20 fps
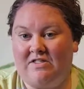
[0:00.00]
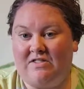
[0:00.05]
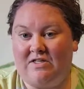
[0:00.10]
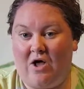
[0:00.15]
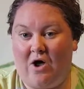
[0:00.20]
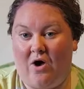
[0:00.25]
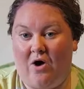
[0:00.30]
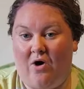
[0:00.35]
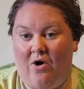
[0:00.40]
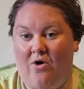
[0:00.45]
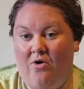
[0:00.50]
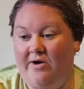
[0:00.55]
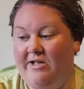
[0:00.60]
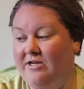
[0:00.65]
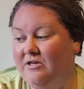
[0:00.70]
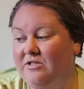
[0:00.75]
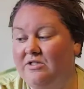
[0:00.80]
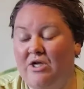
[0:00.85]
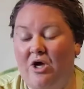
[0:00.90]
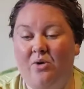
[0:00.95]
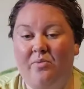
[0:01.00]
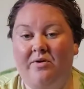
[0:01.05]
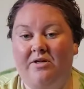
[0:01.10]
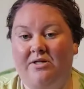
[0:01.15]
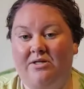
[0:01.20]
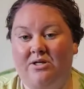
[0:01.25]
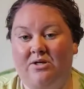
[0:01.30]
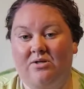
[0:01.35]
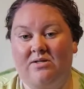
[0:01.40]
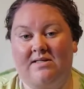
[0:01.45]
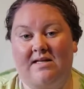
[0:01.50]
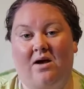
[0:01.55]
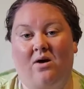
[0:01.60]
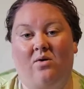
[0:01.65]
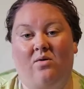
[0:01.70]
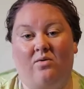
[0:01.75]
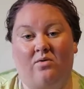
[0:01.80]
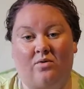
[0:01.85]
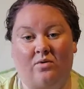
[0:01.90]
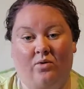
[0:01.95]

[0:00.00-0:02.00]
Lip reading: So here's hoping it turns out